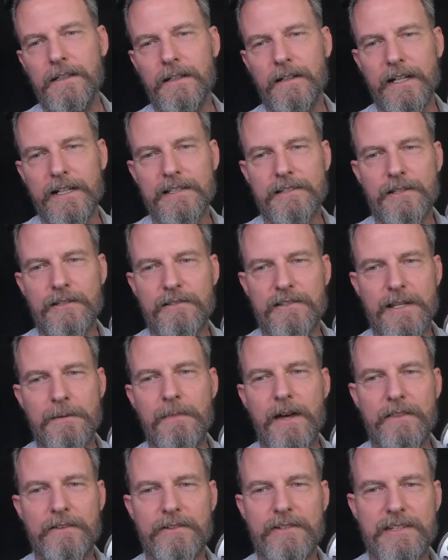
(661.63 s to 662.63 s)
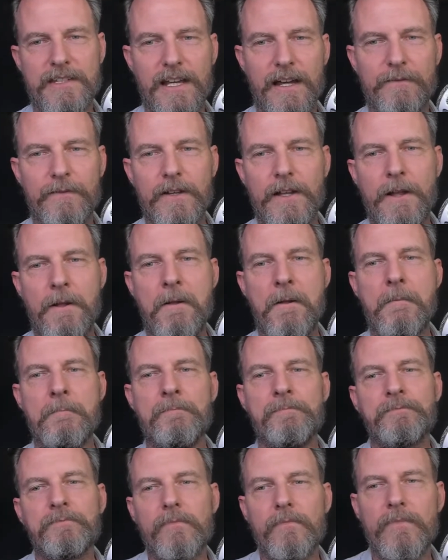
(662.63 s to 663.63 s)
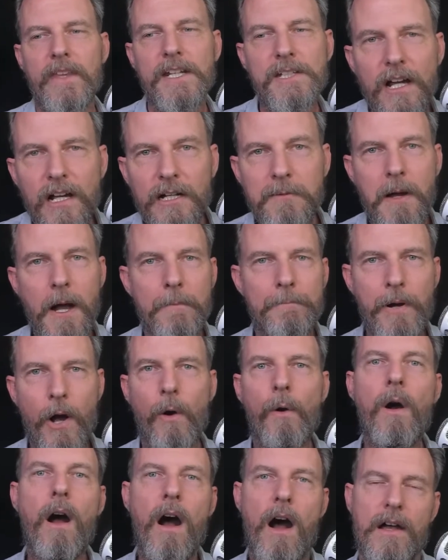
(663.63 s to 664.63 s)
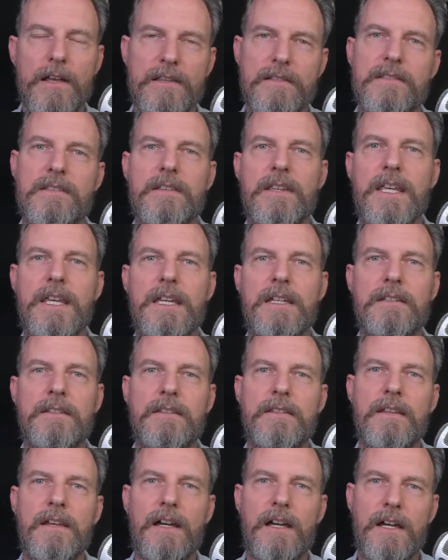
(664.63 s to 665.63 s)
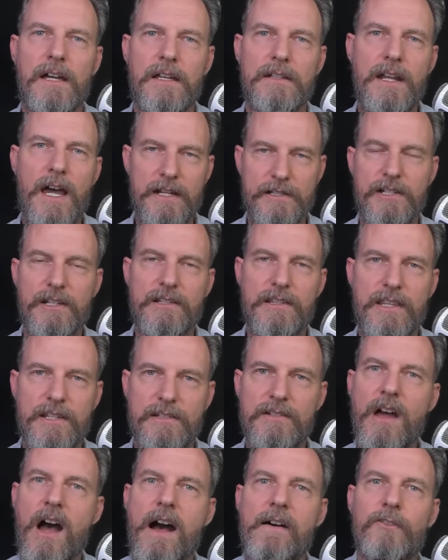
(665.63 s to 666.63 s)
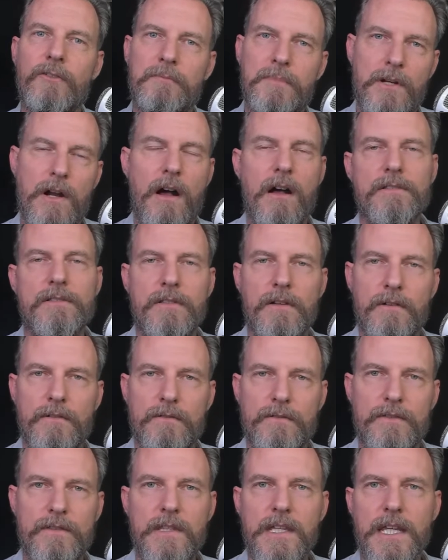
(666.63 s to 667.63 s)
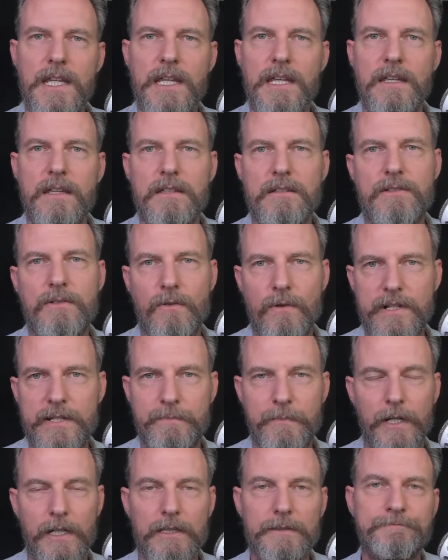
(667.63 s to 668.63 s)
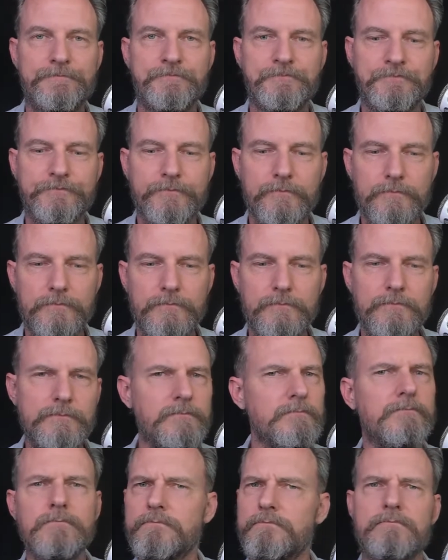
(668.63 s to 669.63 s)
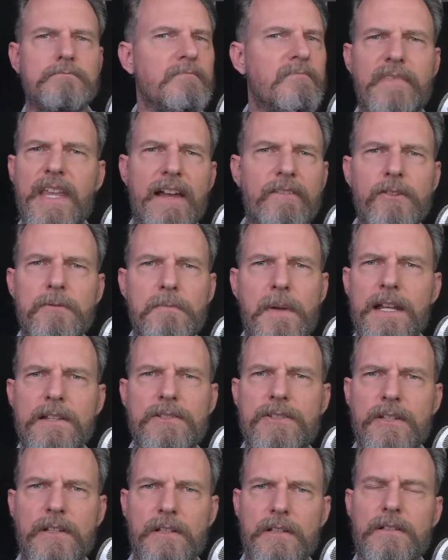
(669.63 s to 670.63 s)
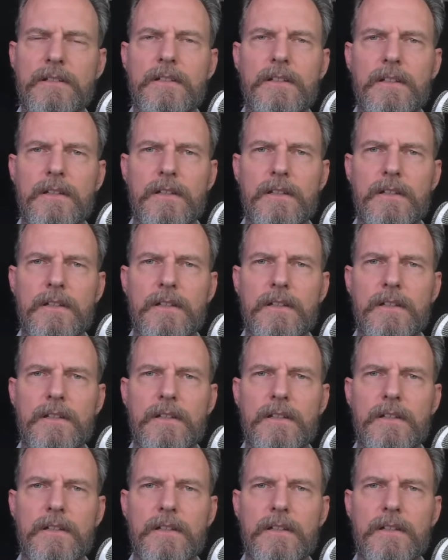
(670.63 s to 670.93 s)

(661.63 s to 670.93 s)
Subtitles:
All right, so some other stuff. They talk about pohas in not just this novel, but also the source book. Never mentioned